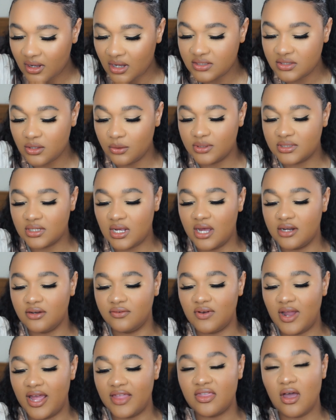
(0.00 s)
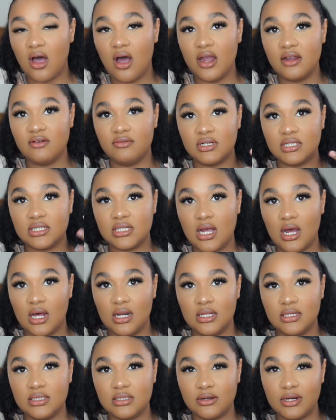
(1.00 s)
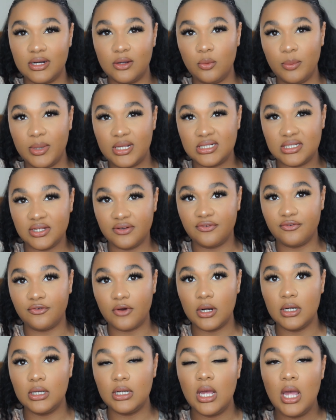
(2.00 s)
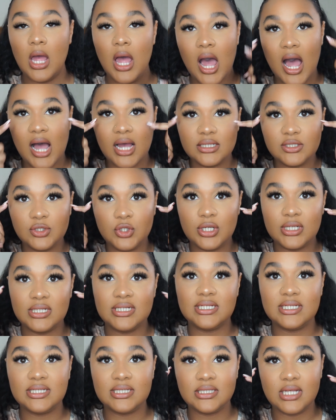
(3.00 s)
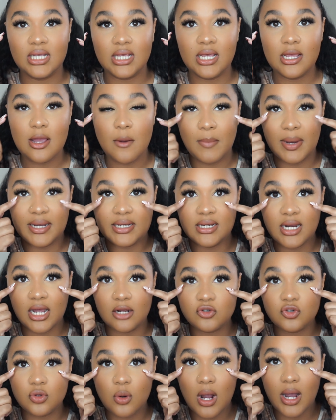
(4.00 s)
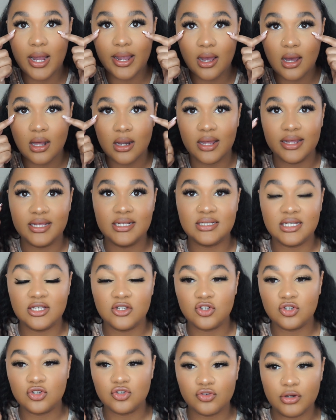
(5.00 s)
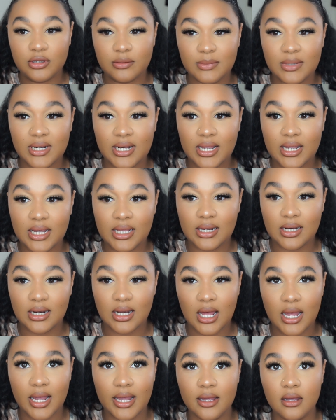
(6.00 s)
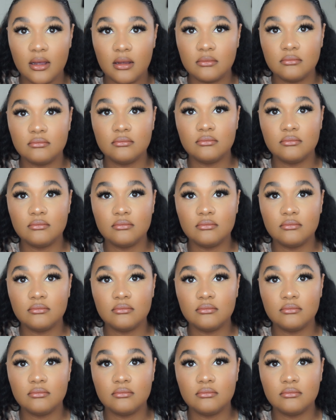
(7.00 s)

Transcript: So it's kind of like the iris colors are a little bit different. As you can see, my natural eye color is extremely like